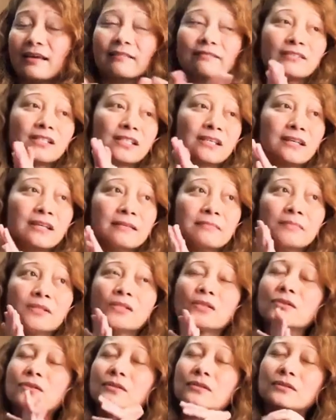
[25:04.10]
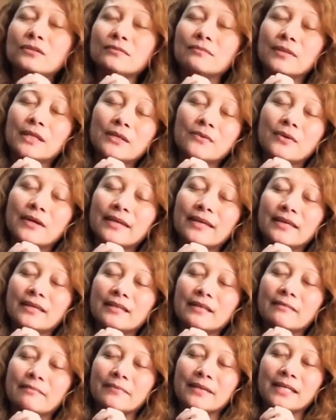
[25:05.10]
have time to be
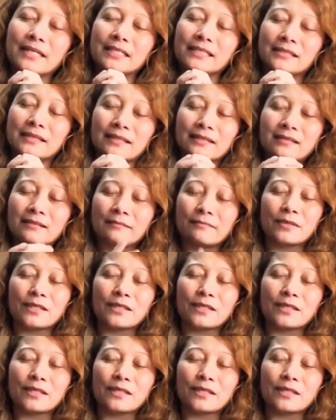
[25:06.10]
quiet and meditate